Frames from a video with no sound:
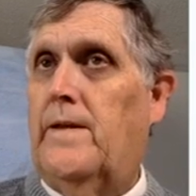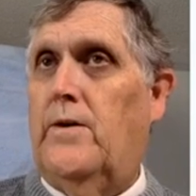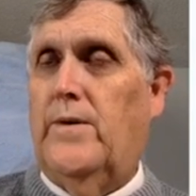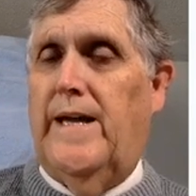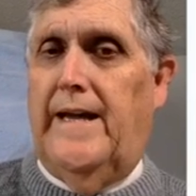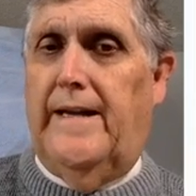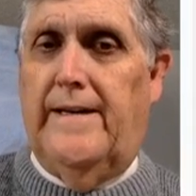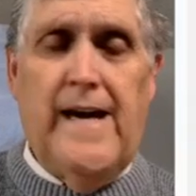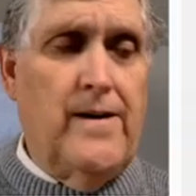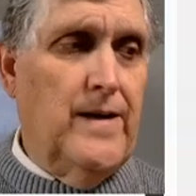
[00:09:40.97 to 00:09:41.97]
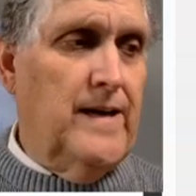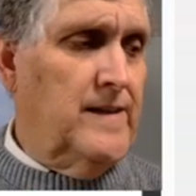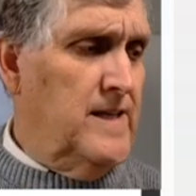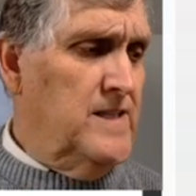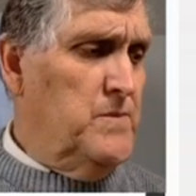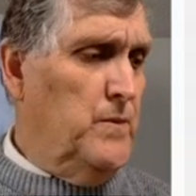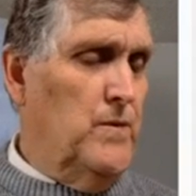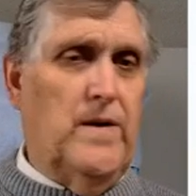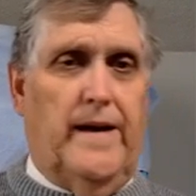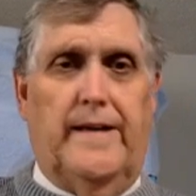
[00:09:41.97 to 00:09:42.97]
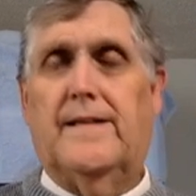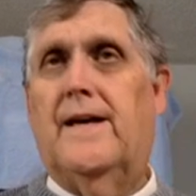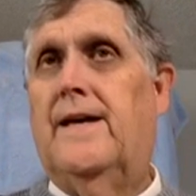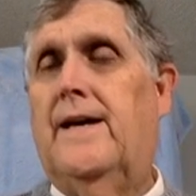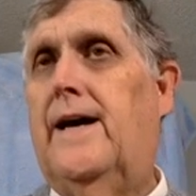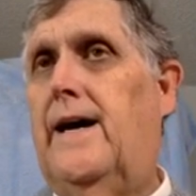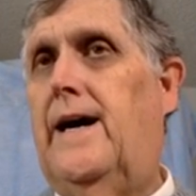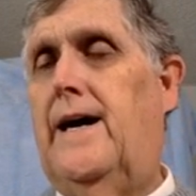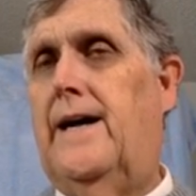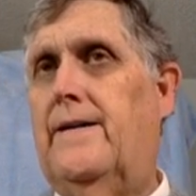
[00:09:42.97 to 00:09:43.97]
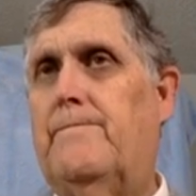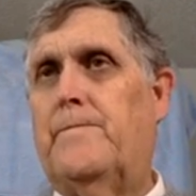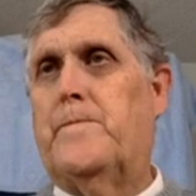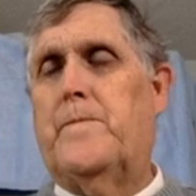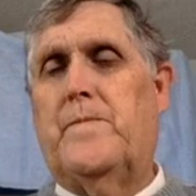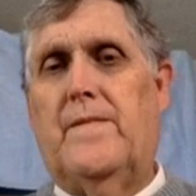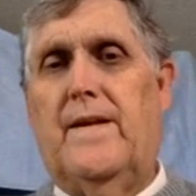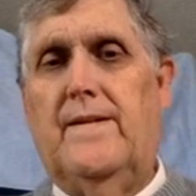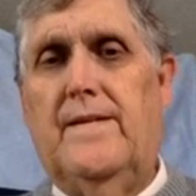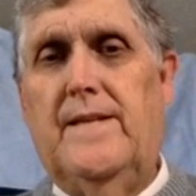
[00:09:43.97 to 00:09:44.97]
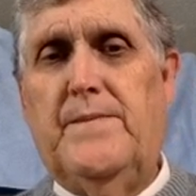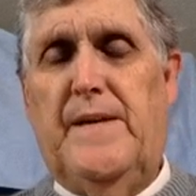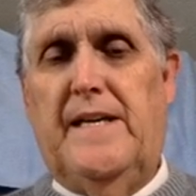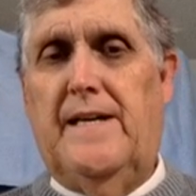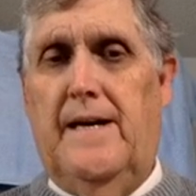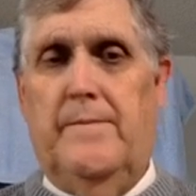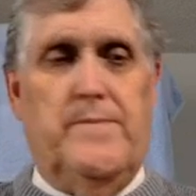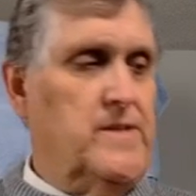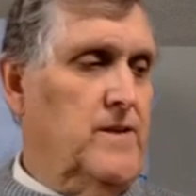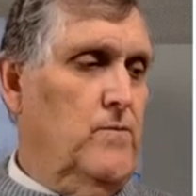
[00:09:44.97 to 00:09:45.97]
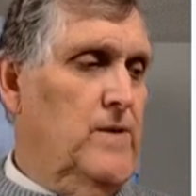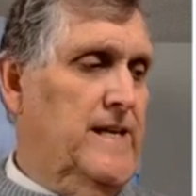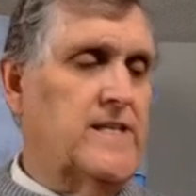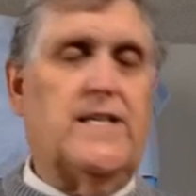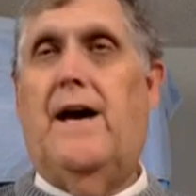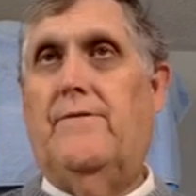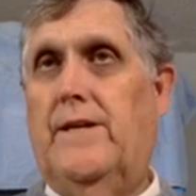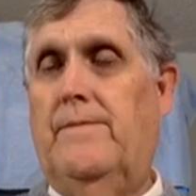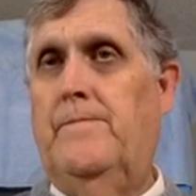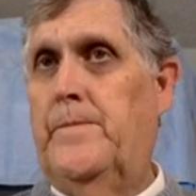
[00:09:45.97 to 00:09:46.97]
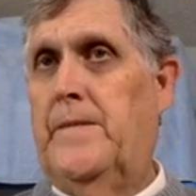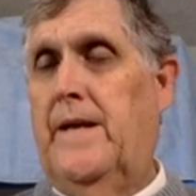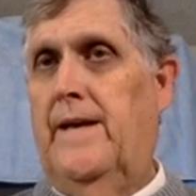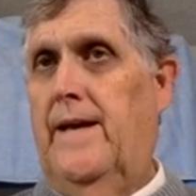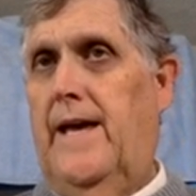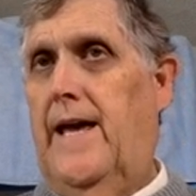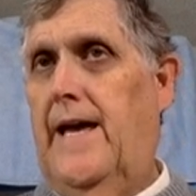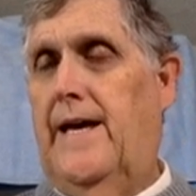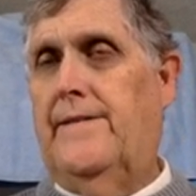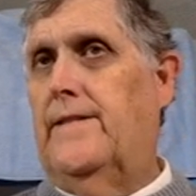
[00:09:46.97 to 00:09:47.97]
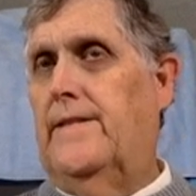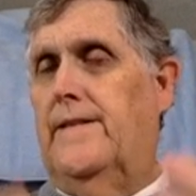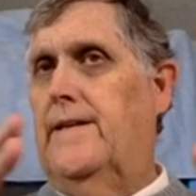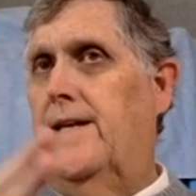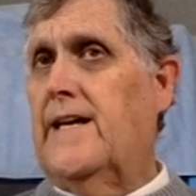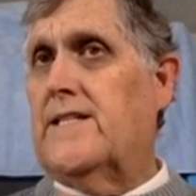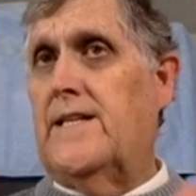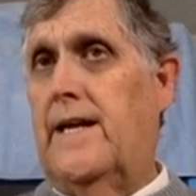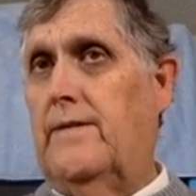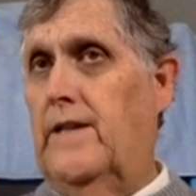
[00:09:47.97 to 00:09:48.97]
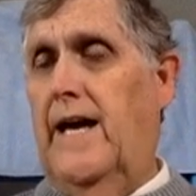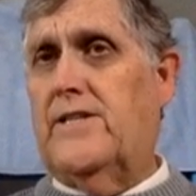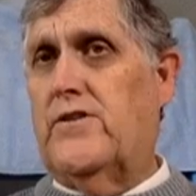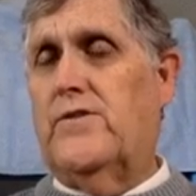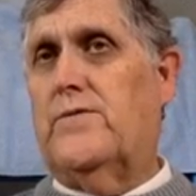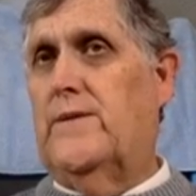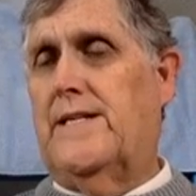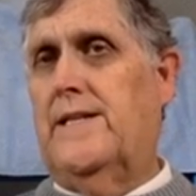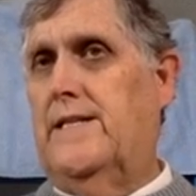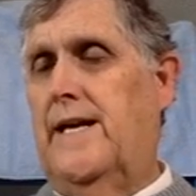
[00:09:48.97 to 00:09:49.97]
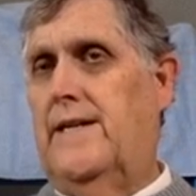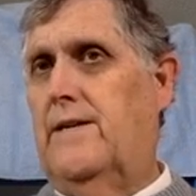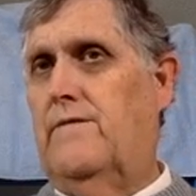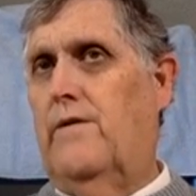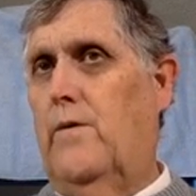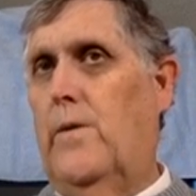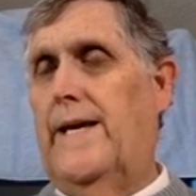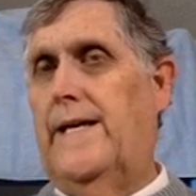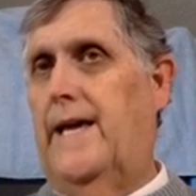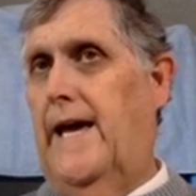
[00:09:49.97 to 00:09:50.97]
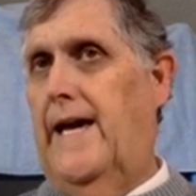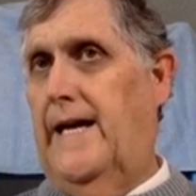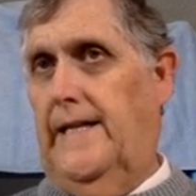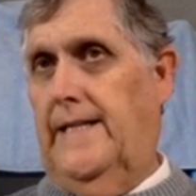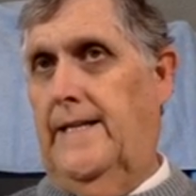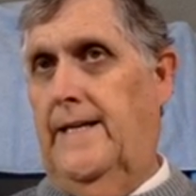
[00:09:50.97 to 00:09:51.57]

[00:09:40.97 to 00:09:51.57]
Okay, now at this point, uh, this becomes week seven, and the next set of lectures was intended for week eight.